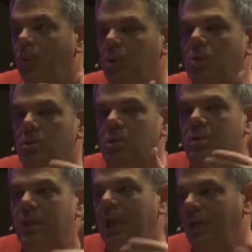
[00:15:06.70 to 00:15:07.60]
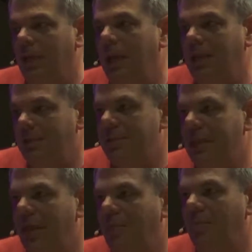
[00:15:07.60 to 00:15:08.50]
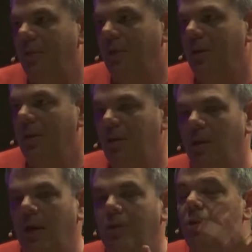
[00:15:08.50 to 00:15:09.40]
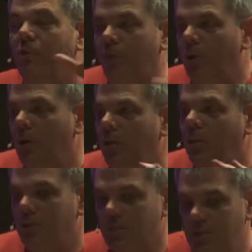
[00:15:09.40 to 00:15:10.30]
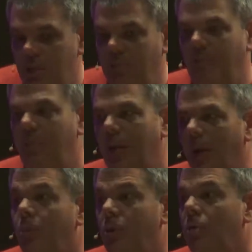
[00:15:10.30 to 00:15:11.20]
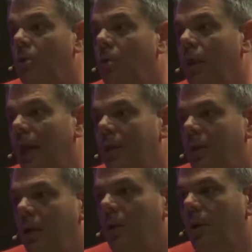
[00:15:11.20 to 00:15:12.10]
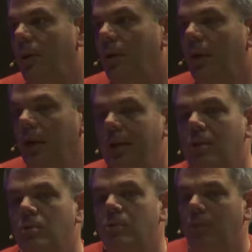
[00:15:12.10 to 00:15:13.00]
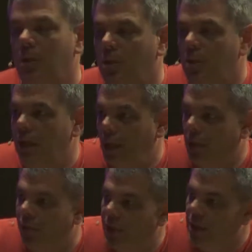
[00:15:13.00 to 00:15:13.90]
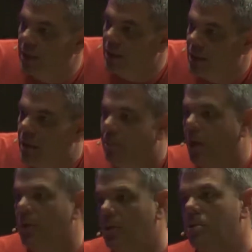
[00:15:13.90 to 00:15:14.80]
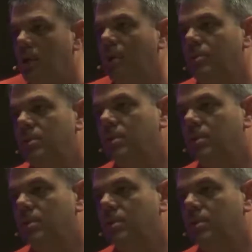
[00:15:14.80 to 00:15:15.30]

you just take the next step, not do it for you, but just help you do that, and I think those have been good, healthy partnerships.